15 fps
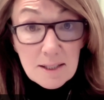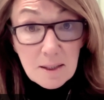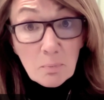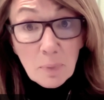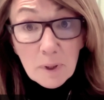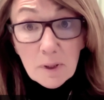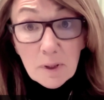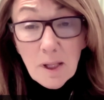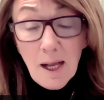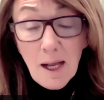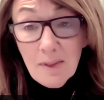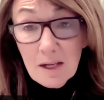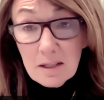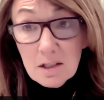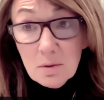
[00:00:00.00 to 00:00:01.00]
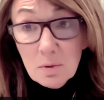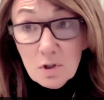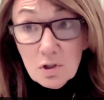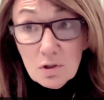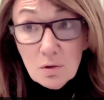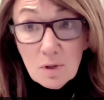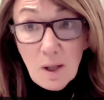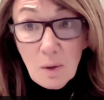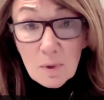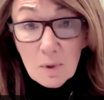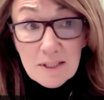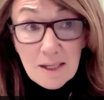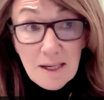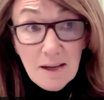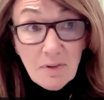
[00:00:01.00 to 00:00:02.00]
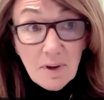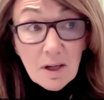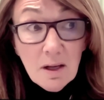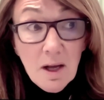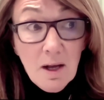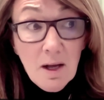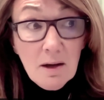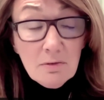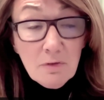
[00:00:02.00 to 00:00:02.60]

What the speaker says: simple, and that's to ensure that we deliver